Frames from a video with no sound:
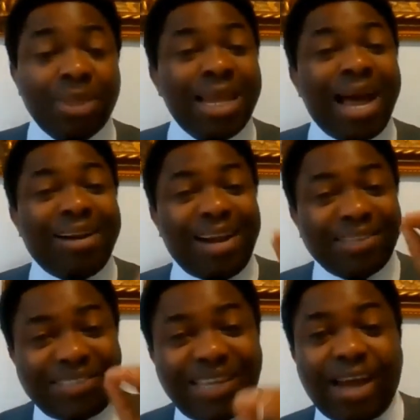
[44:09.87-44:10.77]
And then
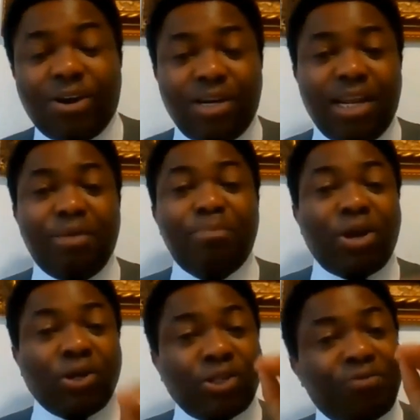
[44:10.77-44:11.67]
secondly,
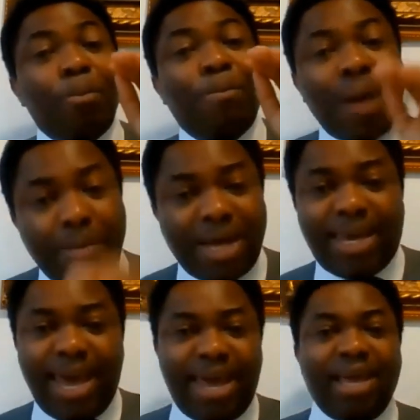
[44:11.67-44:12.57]
because of
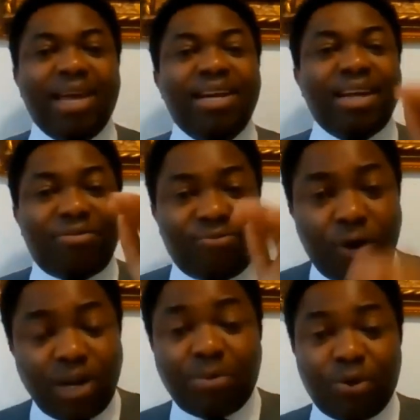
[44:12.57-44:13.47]
Obamacare, the
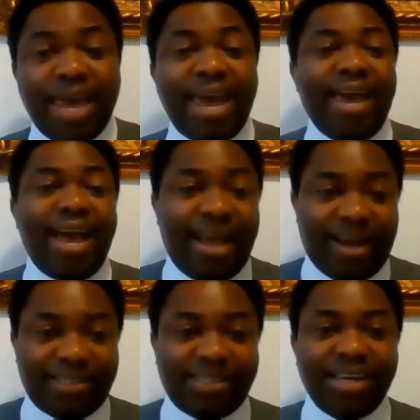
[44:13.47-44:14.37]
Affordable Care
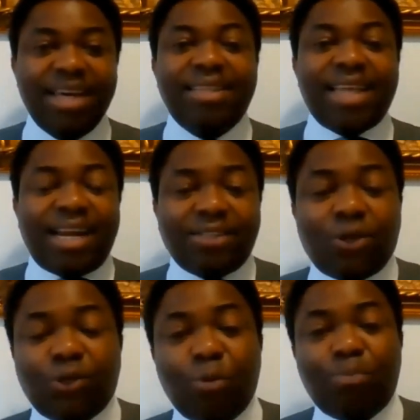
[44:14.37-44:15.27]
Act, that has
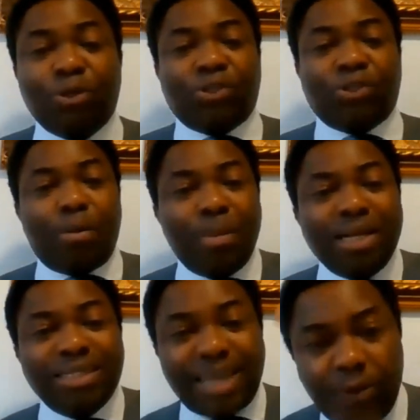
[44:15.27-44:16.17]
also put some
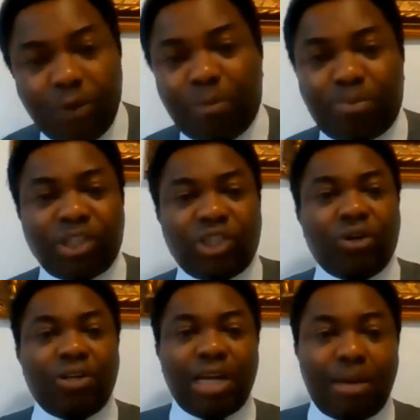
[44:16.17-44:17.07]
downward
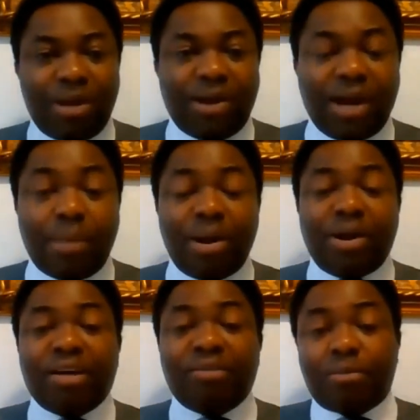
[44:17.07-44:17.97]
pressure on the
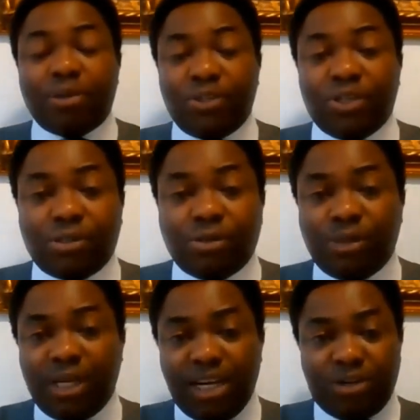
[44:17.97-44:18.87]
American
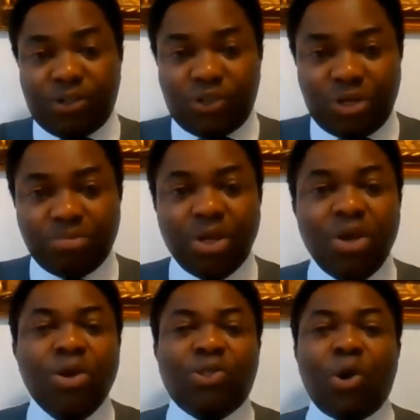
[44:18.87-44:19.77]
pharmaceutical industry.
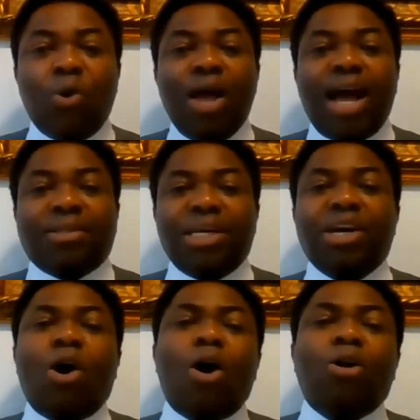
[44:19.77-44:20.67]
So I
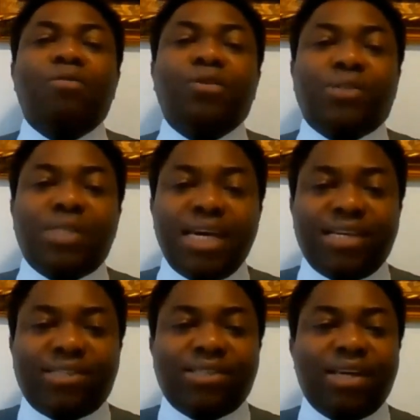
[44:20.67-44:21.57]
think all of those
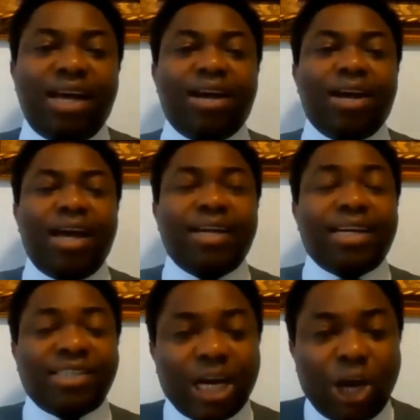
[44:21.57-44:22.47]
things,
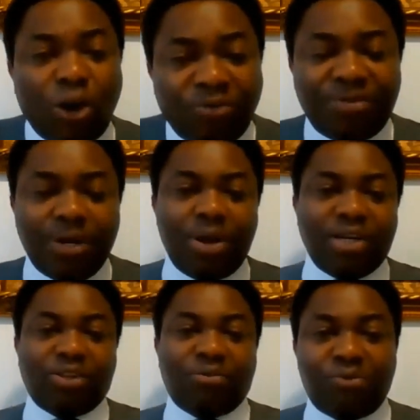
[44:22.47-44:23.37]
there's a
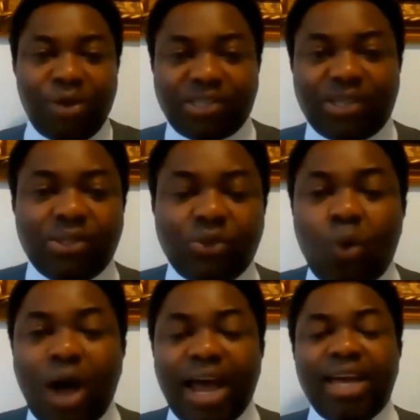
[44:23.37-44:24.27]
confluence of reasons
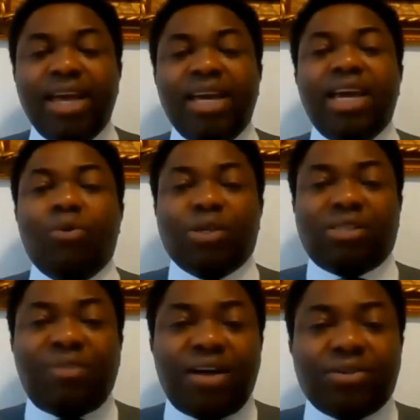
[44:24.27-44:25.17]
why it
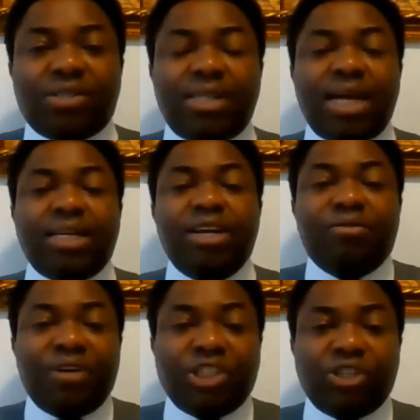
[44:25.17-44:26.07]
was felt that
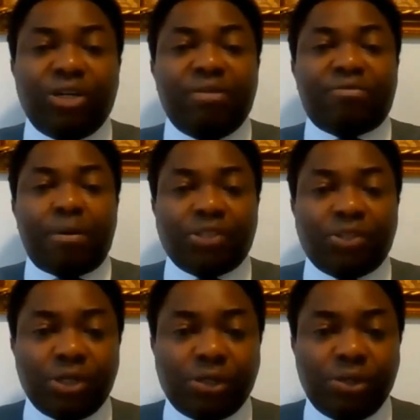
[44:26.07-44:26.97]
innovation in
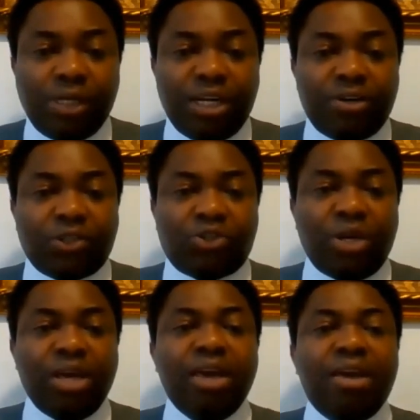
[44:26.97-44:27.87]
pharmaceutical
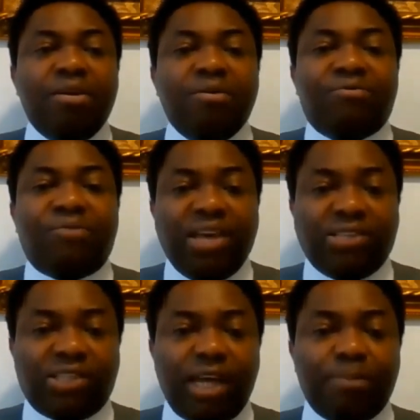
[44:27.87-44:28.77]
industry
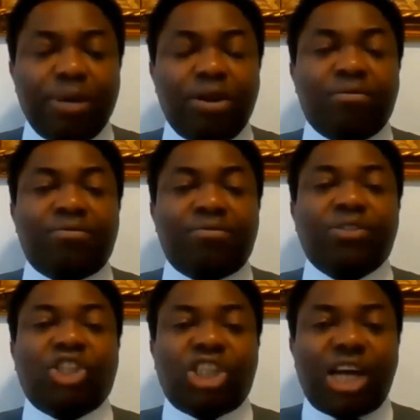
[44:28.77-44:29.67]
faced a bit of
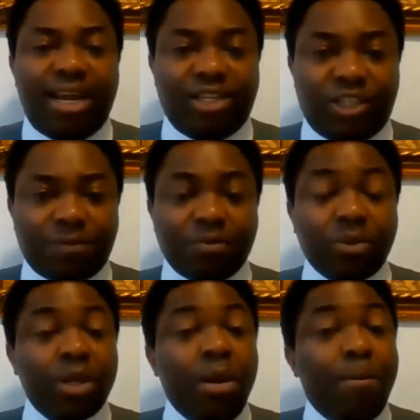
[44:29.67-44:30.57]
challenge.
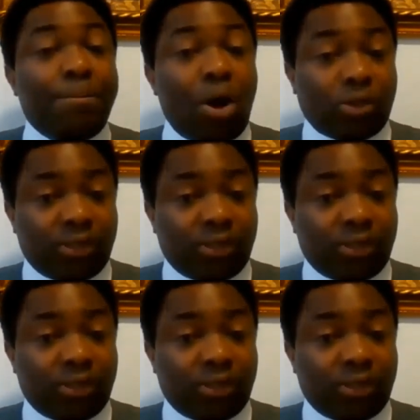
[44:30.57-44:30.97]
But